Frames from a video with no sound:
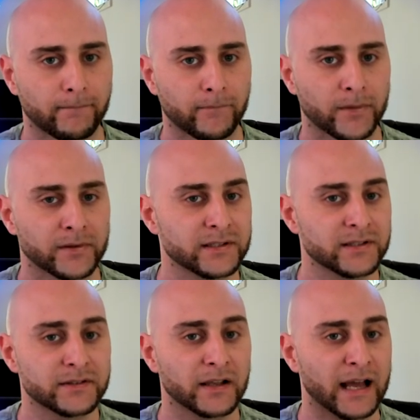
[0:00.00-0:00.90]
This
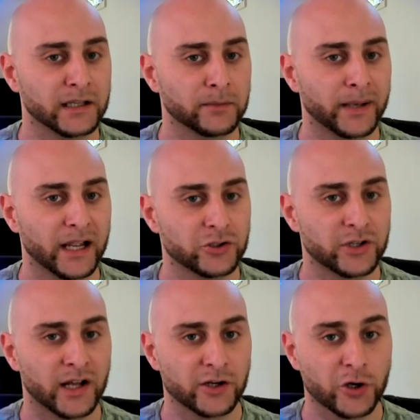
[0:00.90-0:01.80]
is the landing page
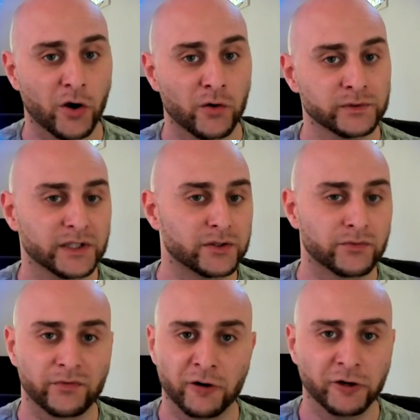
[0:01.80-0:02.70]
that I chose. It's very